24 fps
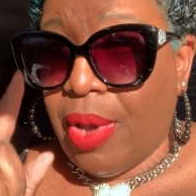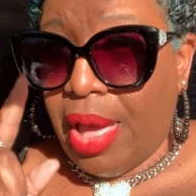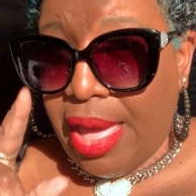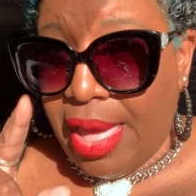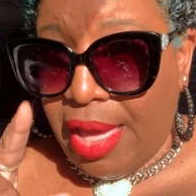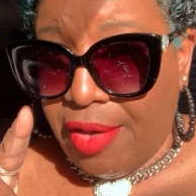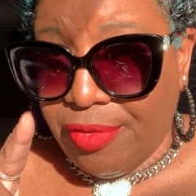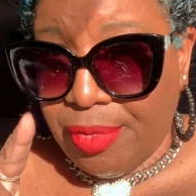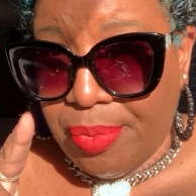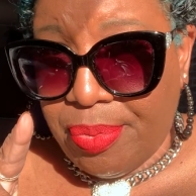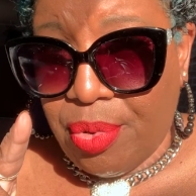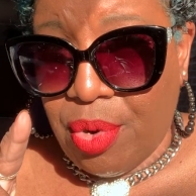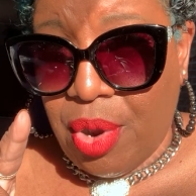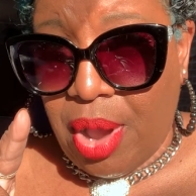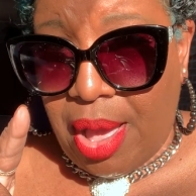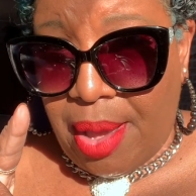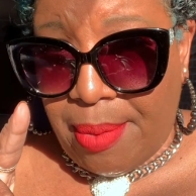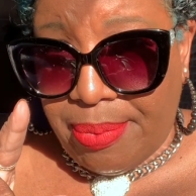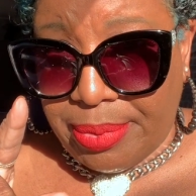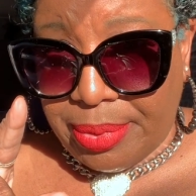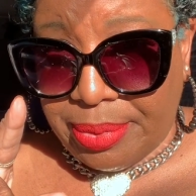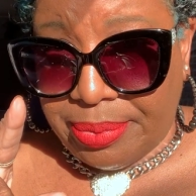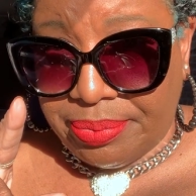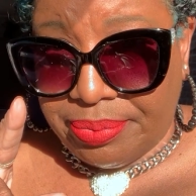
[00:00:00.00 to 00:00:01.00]
have a
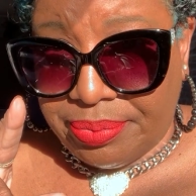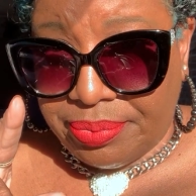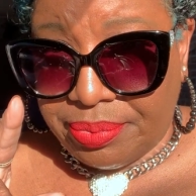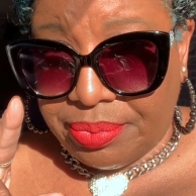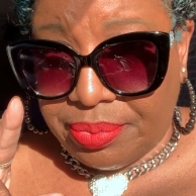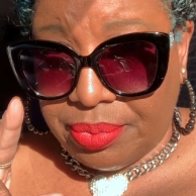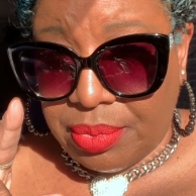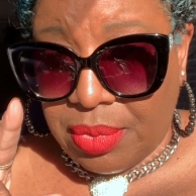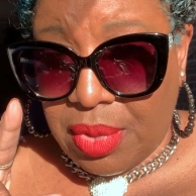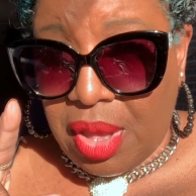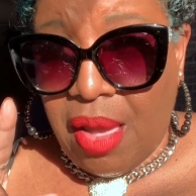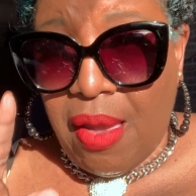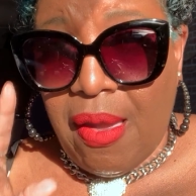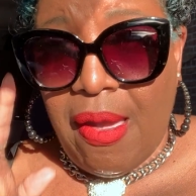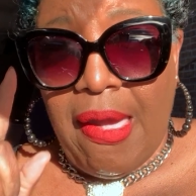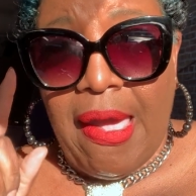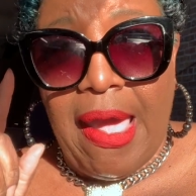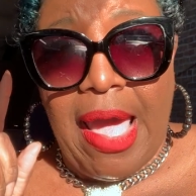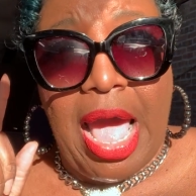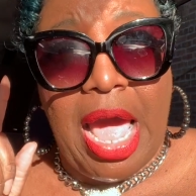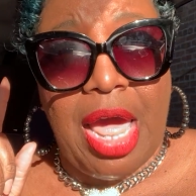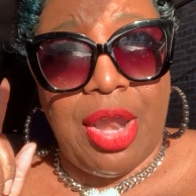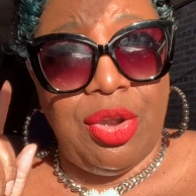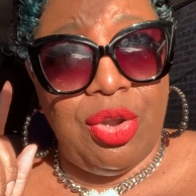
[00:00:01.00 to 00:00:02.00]
problem.
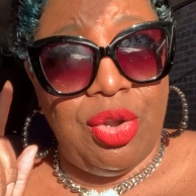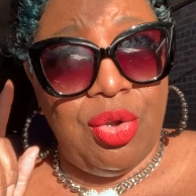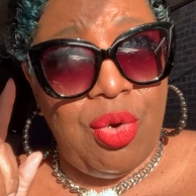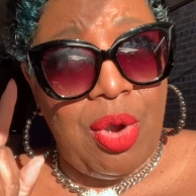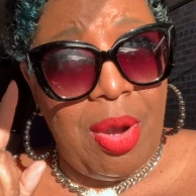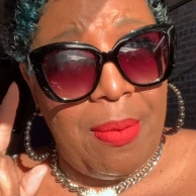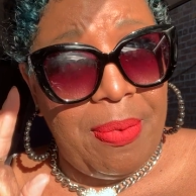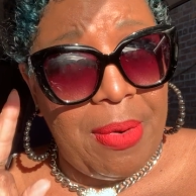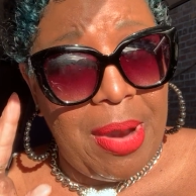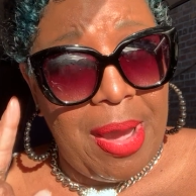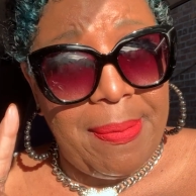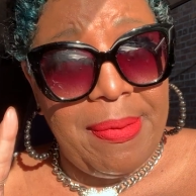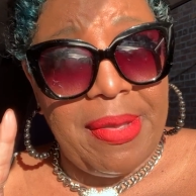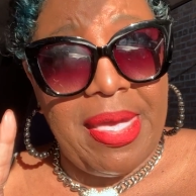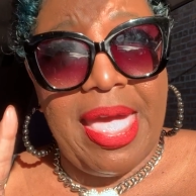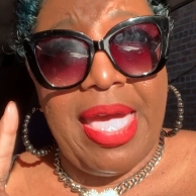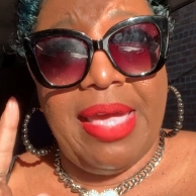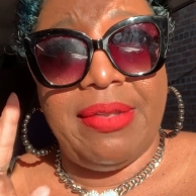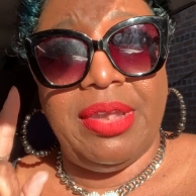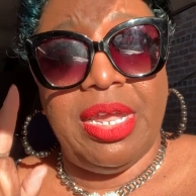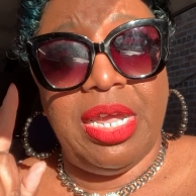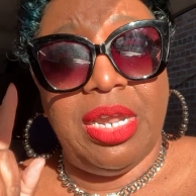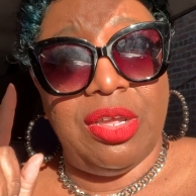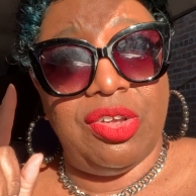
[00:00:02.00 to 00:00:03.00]
I know I probably
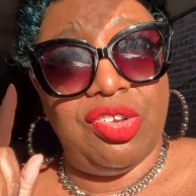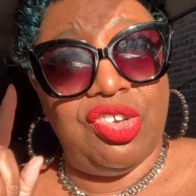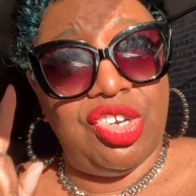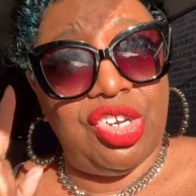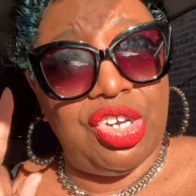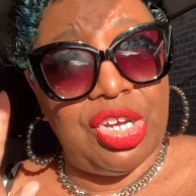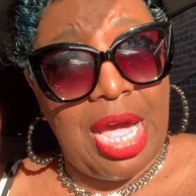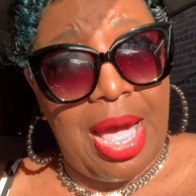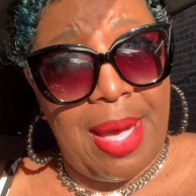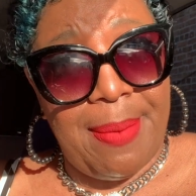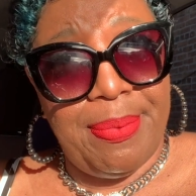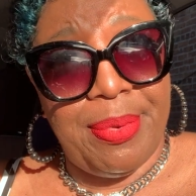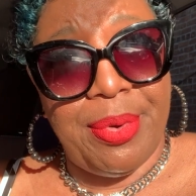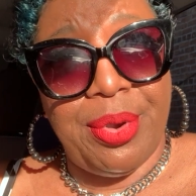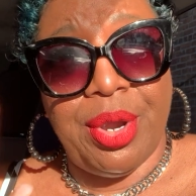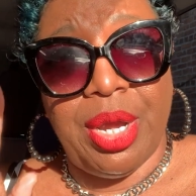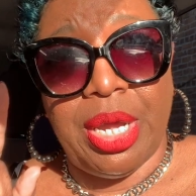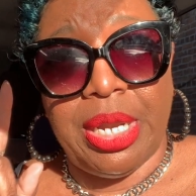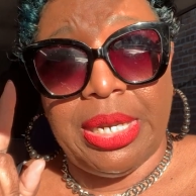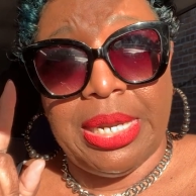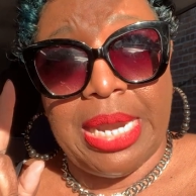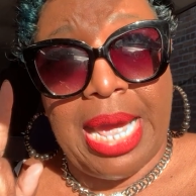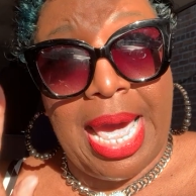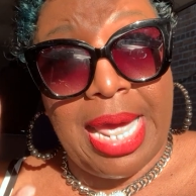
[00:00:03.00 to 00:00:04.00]
need a shopper
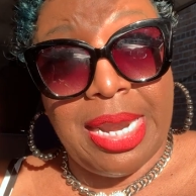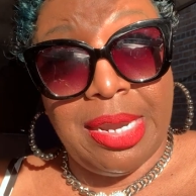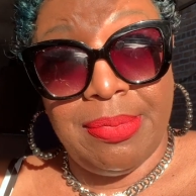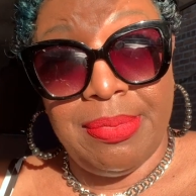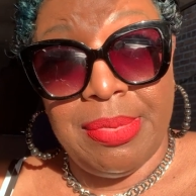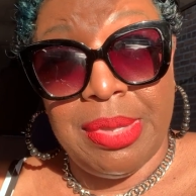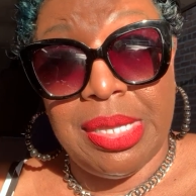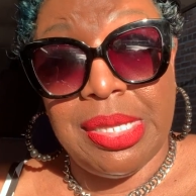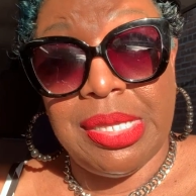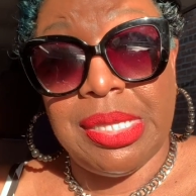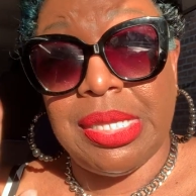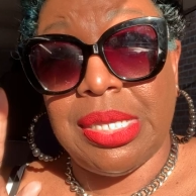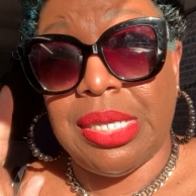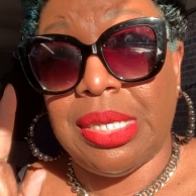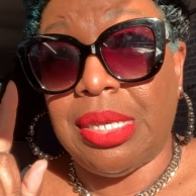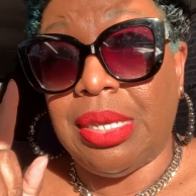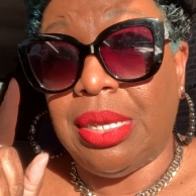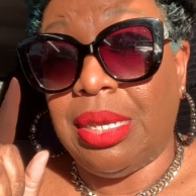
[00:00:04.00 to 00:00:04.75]
anonymous.